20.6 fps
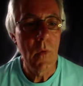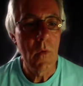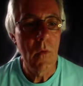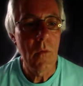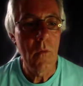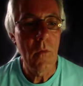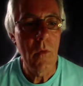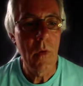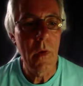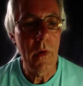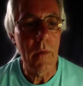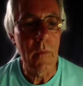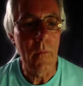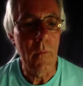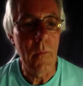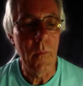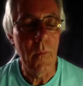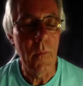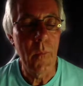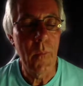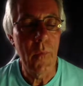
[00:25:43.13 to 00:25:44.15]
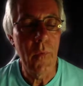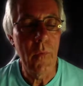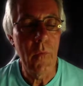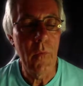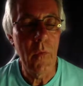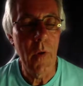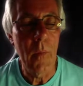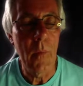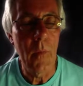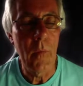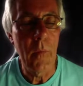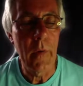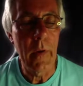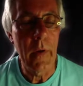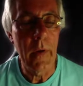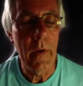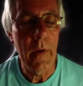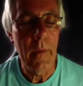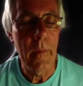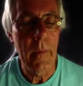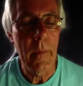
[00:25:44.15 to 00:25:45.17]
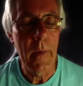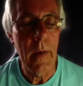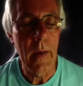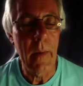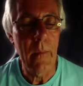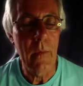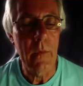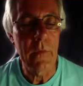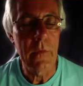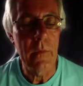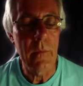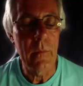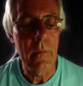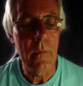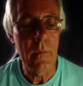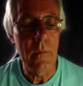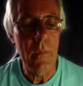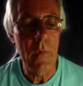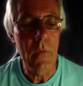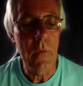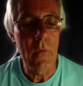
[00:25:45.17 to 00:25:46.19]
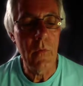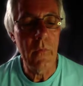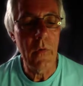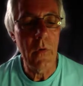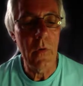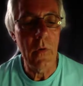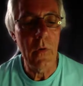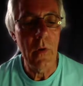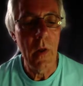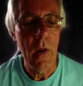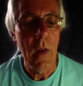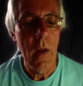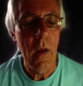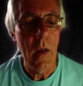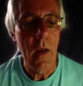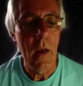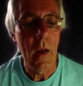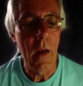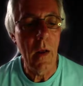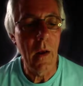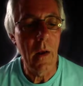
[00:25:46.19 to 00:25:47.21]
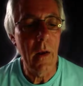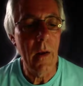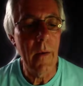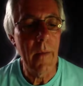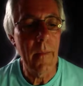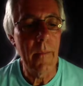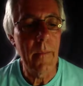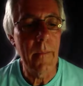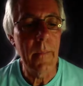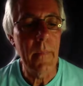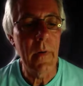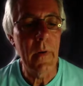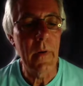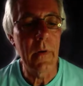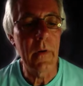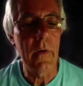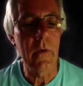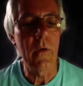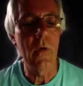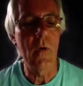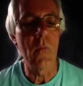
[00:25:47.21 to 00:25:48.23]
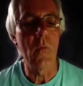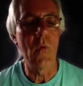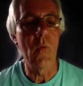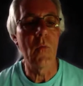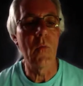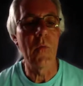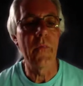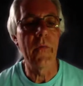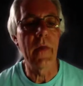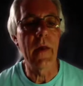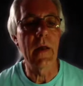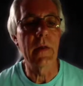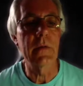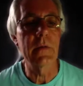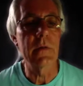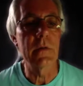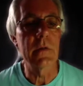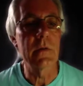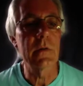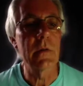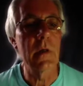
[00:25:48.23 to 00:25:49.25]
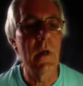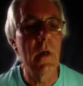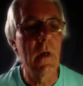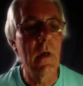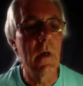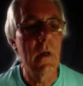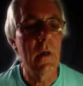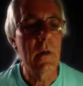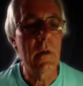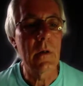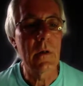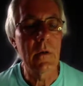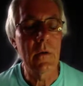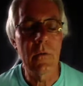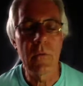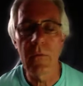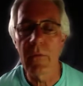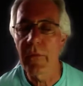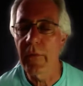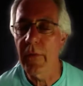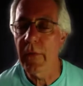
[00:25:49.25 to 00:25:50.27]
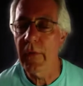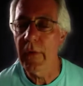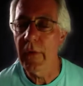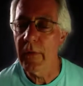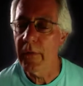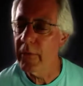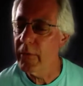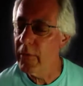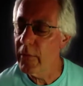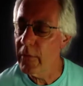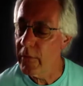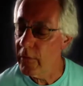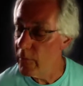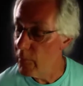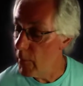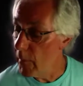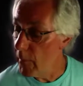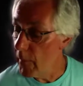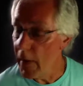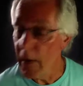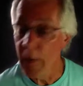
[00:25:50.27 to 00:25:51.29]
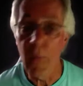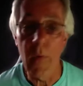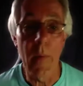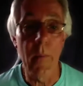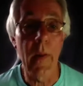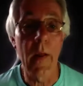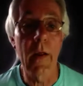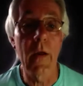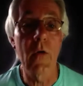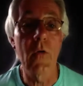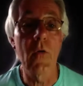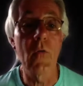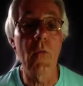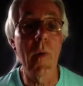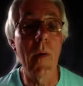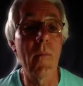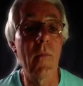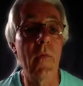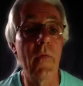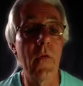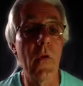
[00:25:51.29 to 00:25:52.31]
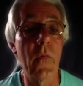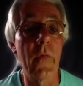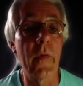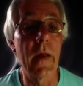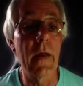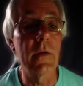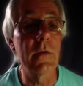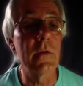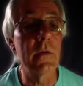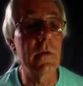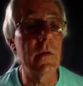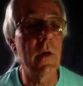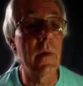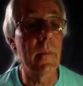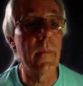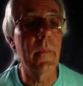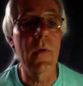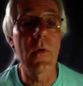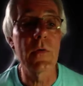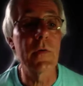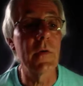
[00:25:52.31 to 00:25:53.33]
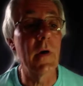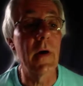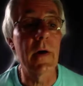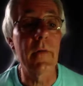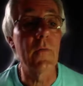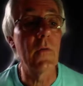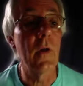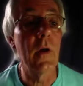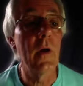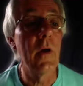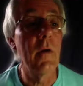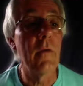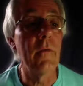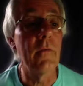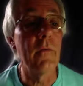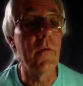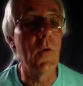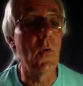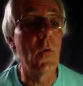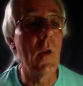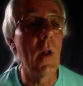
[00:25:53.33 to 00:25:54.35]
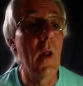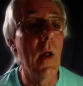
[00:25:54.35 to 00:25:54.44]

Right, probably able to move on and come up with the answers. I couldn't, my mind went blank. I couldn't remember if I've done the answers yet. Of course I haven't. Fool.